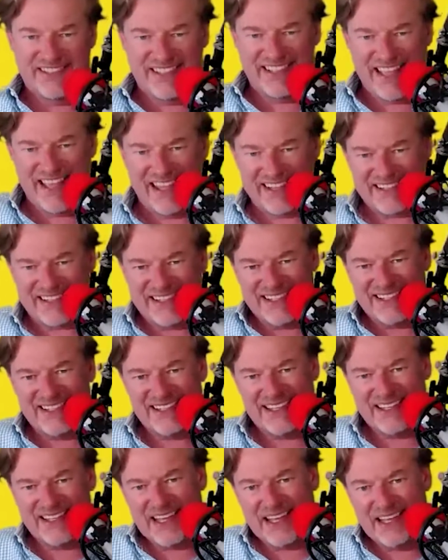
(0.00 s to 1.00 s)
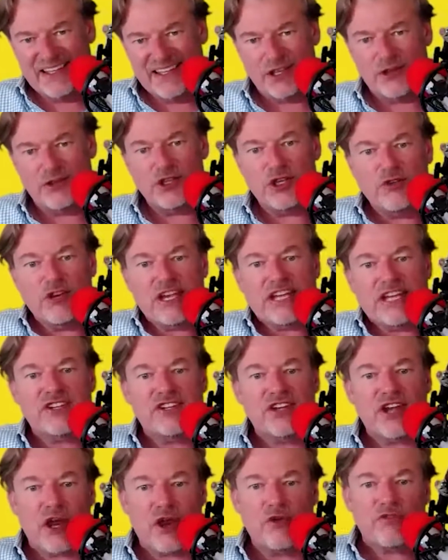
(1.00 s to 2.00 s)
Yes. You need to
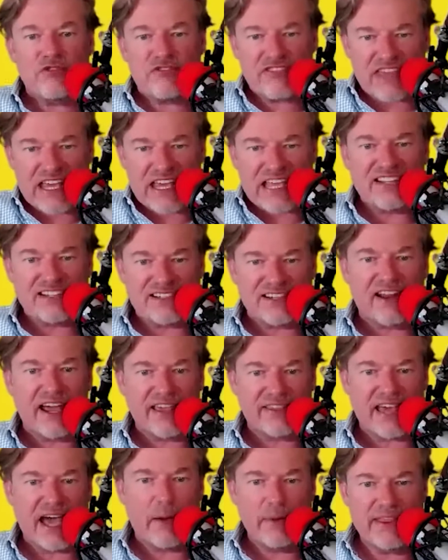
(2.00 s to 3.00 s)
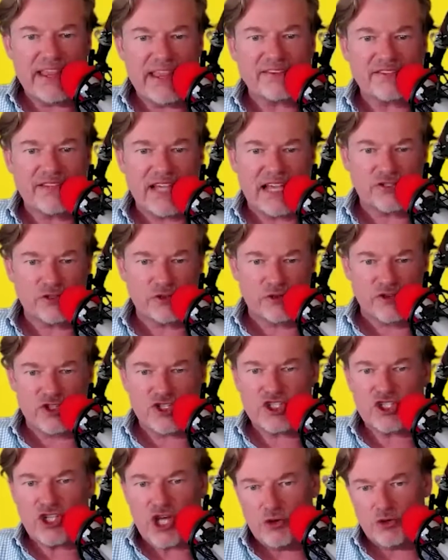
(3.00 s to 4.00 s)
know things like that. I mean, that's sort of
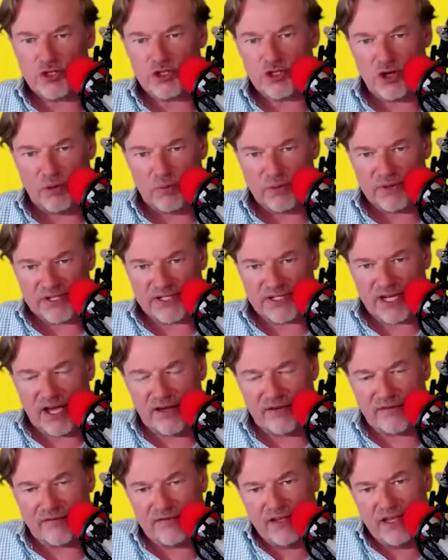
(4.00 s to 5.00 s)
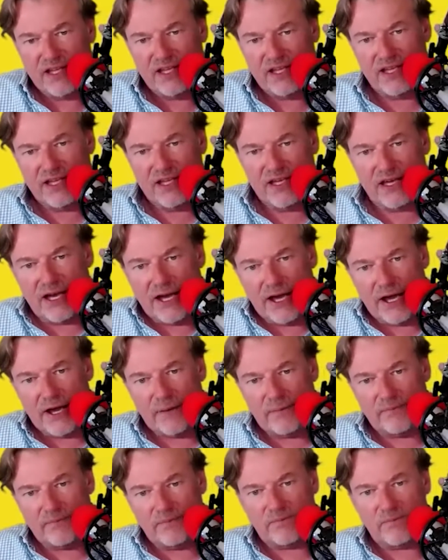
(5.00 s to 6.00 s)
showstopper stuff.
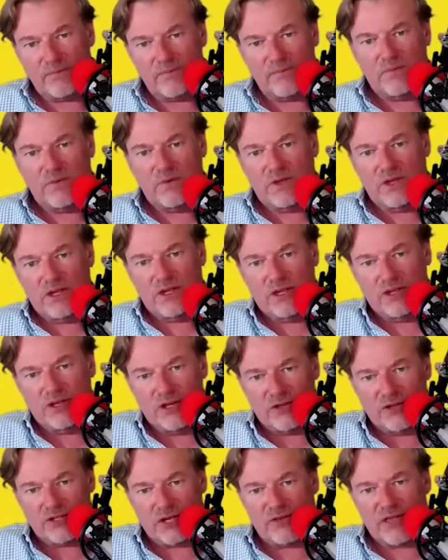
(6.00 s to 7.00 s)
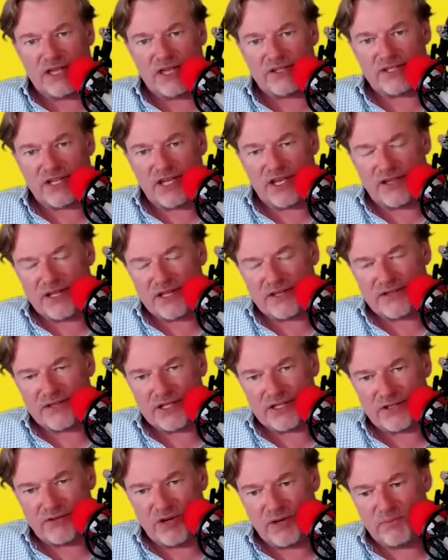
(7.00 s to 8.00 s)
So there's
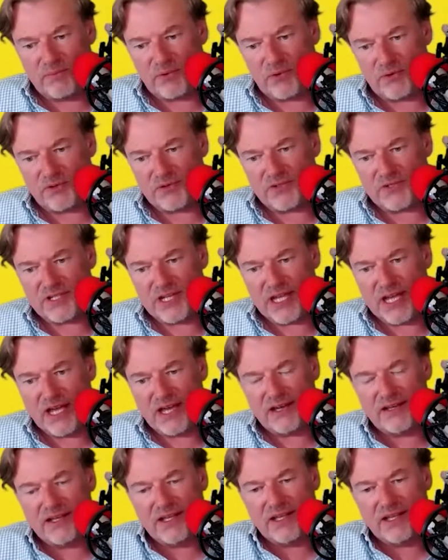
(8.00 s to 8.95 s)
a real importance there.